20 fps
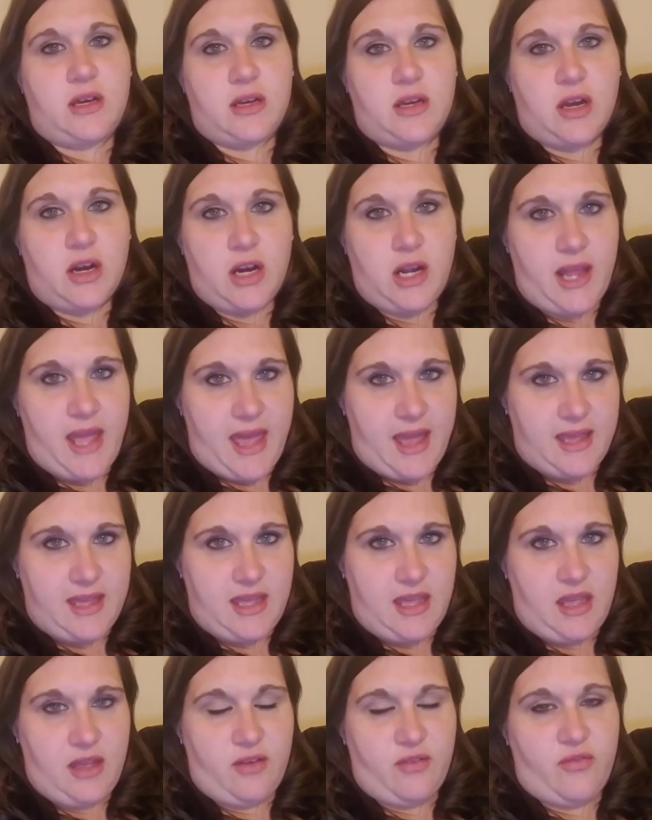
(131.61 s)
cardiac
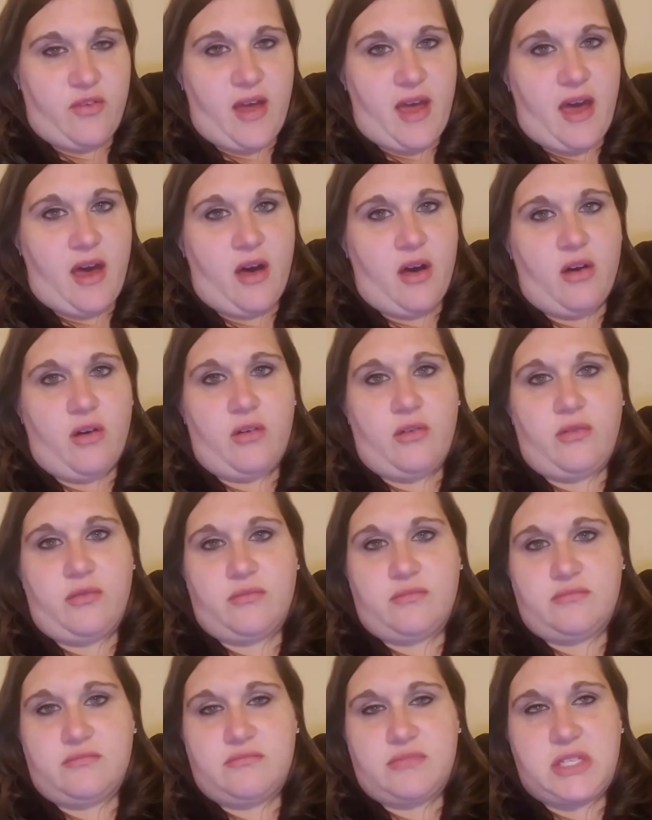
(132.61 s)
eval,
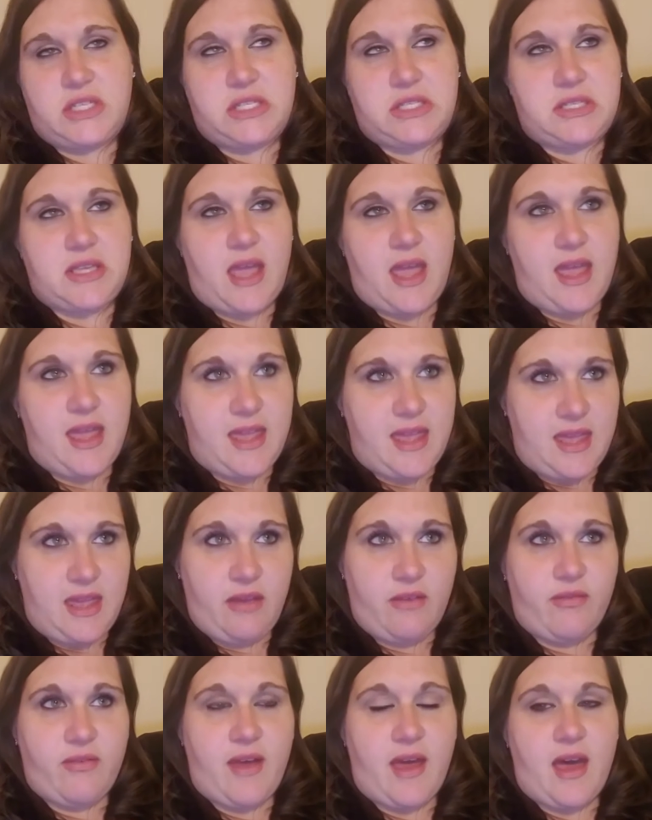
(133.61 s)
psych
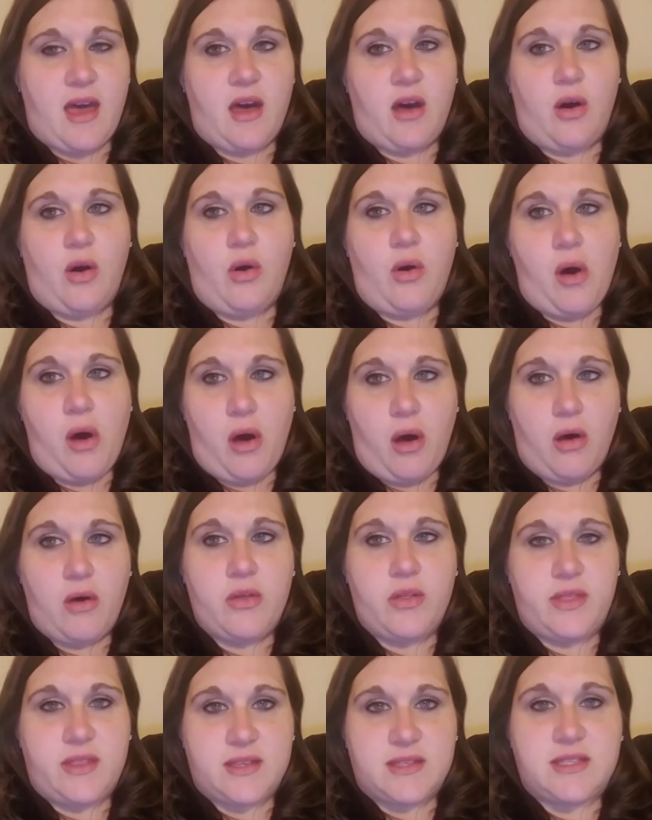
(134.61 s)
eval,
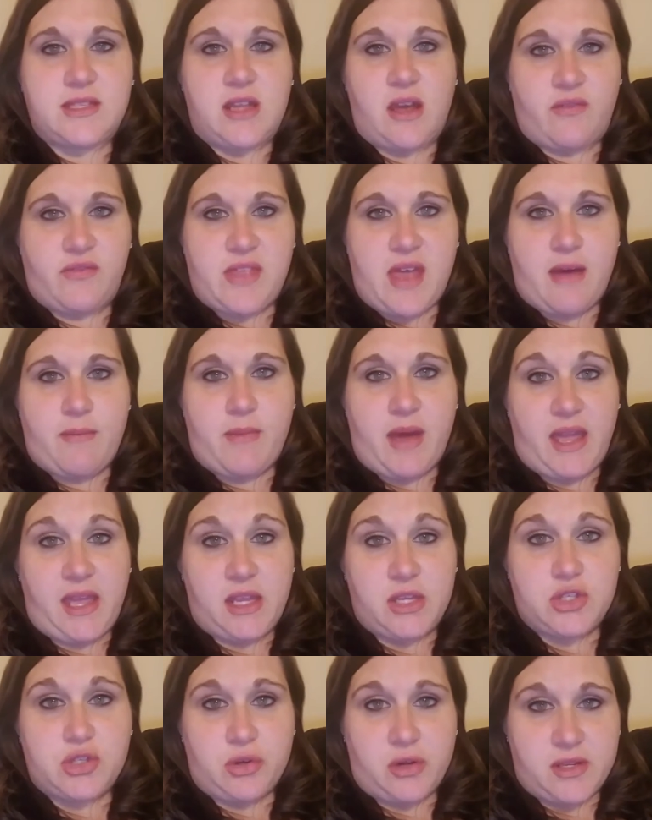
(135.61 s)
all of the stuff that my
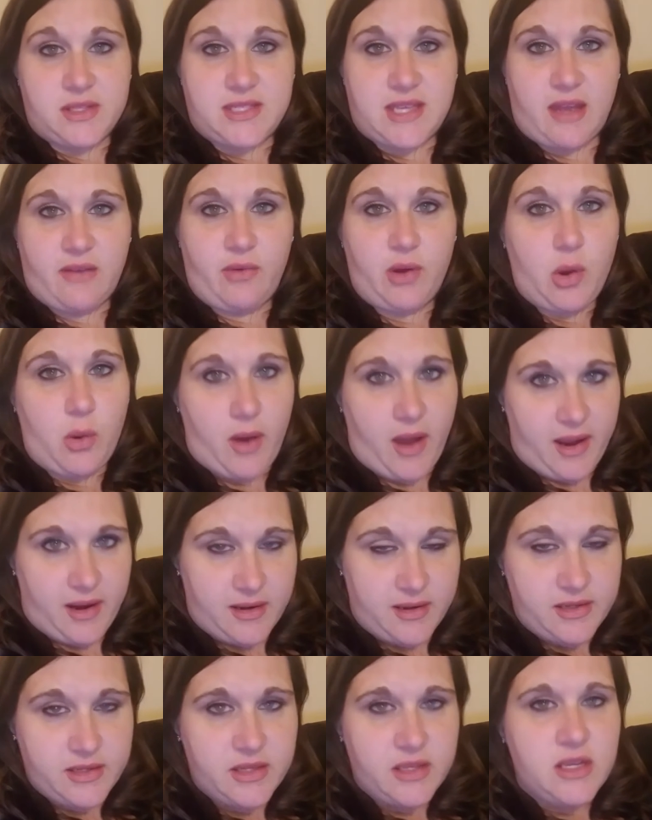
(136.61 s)
insurance had
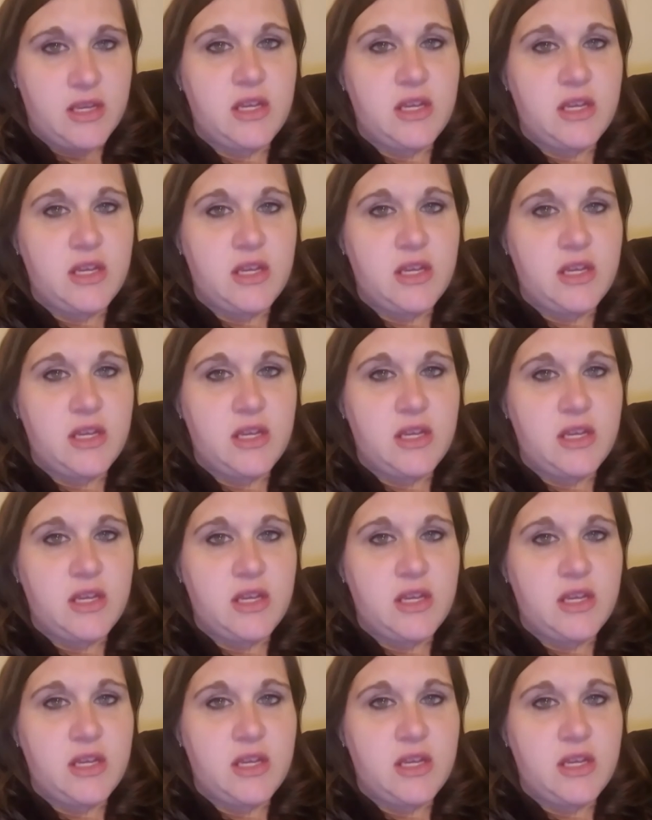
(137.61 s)
required.